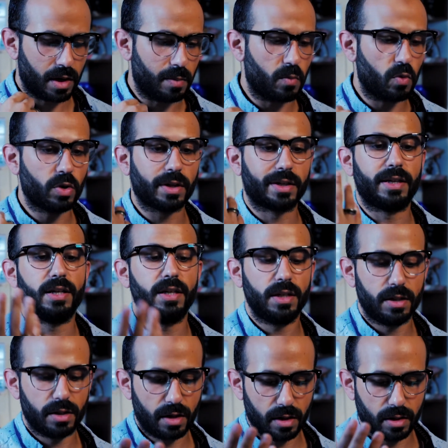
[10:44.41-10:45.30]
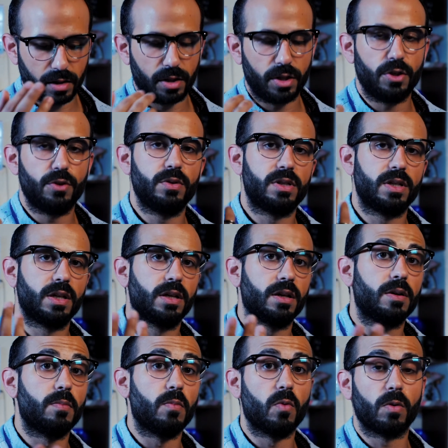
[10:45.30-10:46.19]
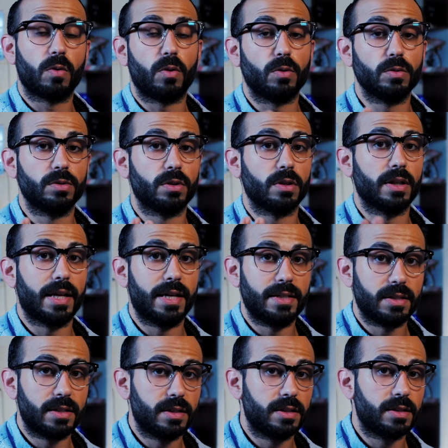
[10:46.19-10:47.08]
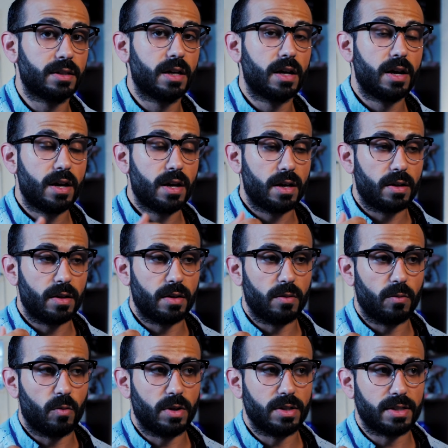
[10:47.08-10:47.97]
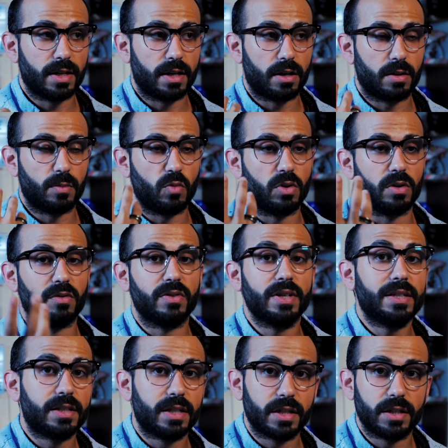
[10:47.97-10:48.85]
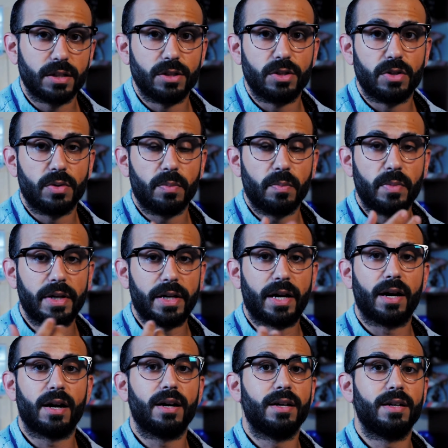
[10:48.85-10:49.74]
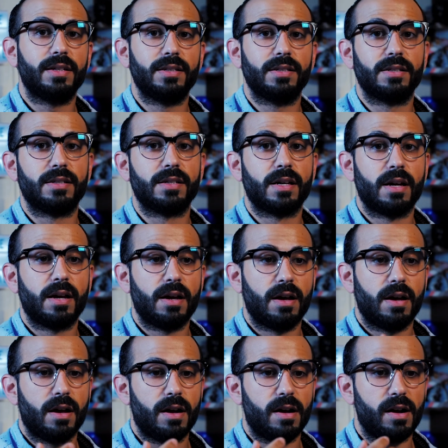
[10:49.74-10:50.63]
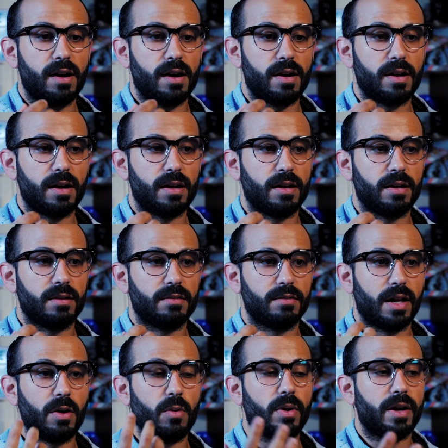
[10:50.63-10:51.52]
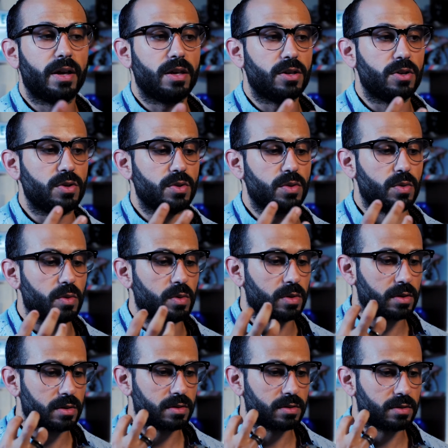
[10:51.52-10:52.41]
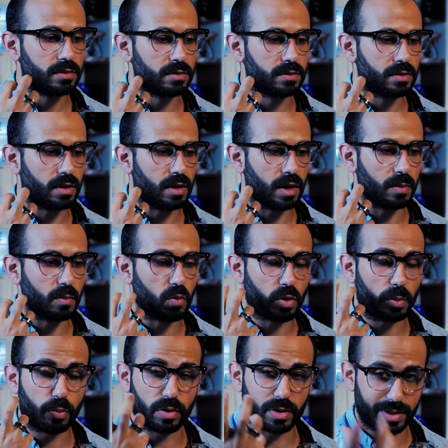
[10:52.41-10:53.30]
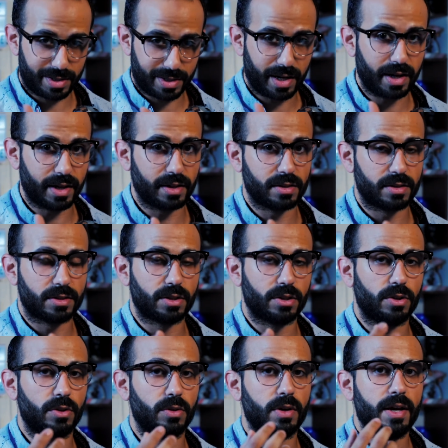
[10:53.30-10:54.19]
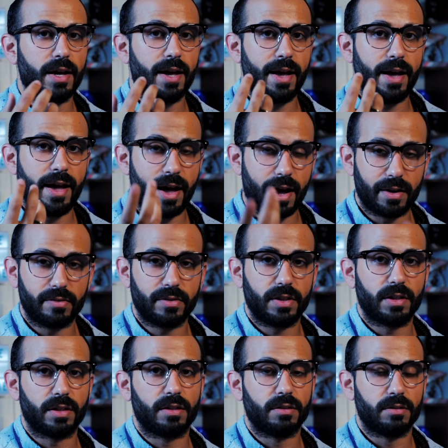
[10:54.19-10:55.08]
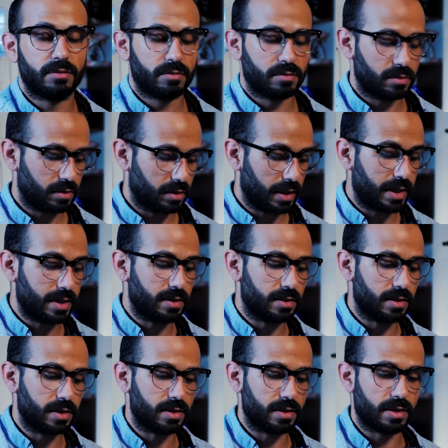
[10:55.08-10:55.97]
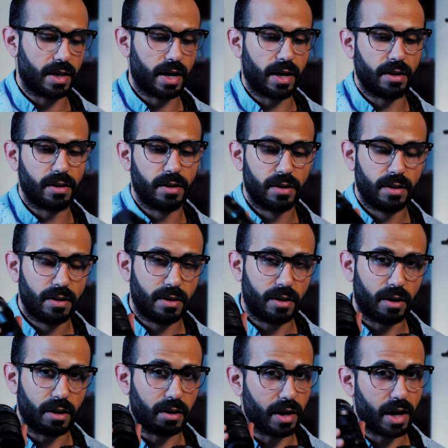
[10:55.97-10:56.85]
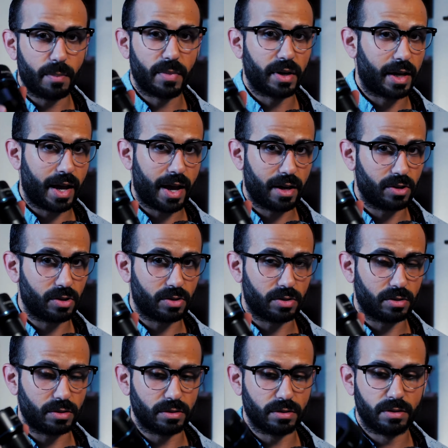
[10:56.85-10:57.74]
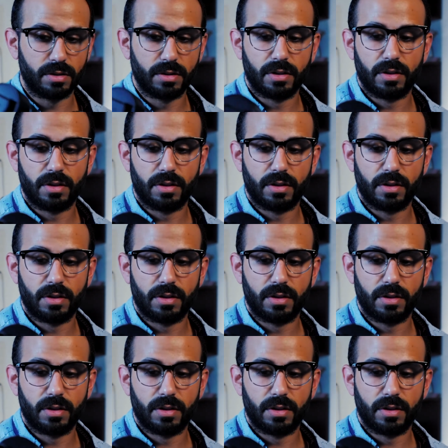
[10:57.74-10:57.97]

I'm more keen on using more older lenses, ones that are more vintage, because that way you are more precise. So having lenses that are not mechanical,